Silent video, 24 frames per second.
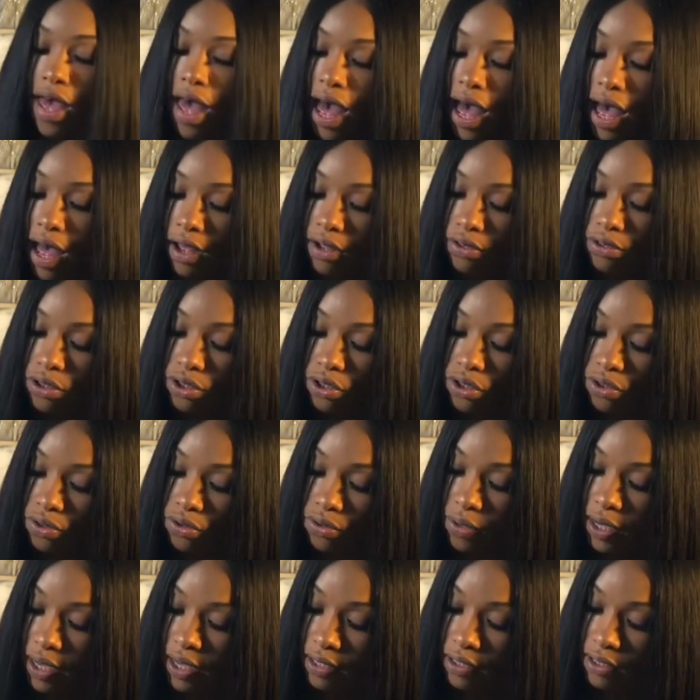how
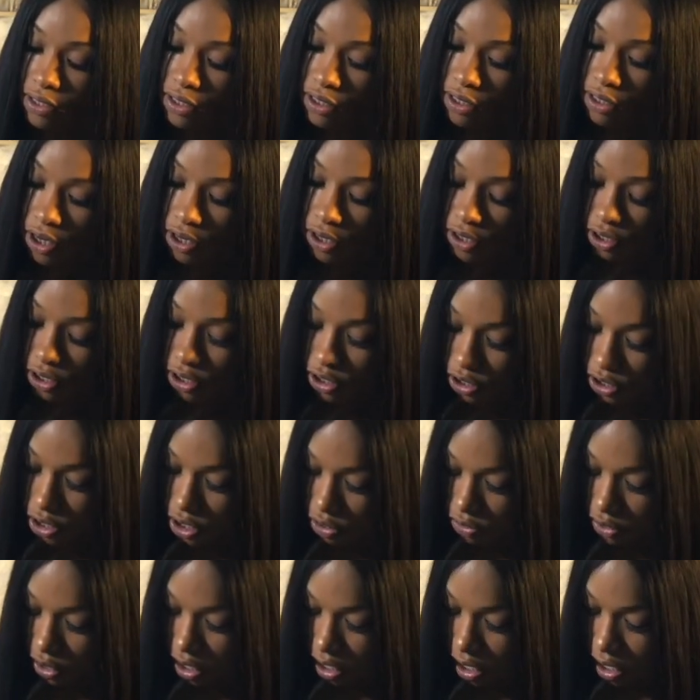to insert your
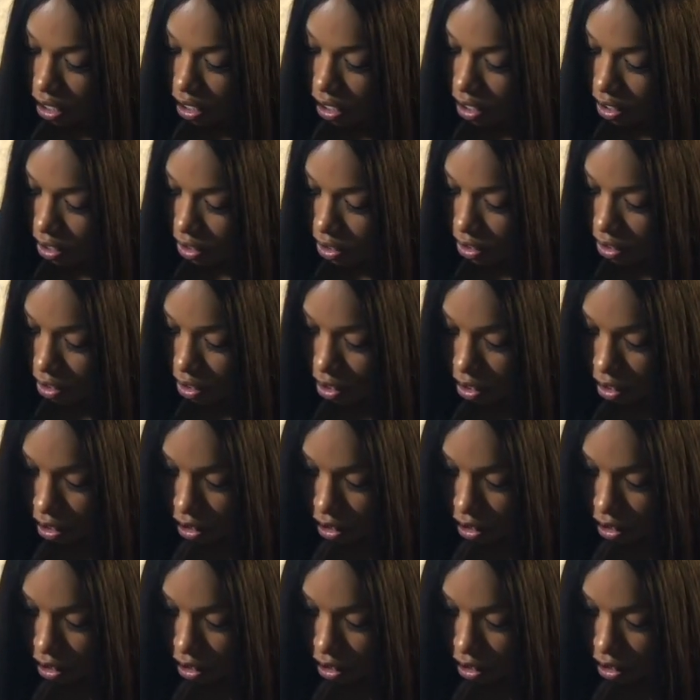Yoni egg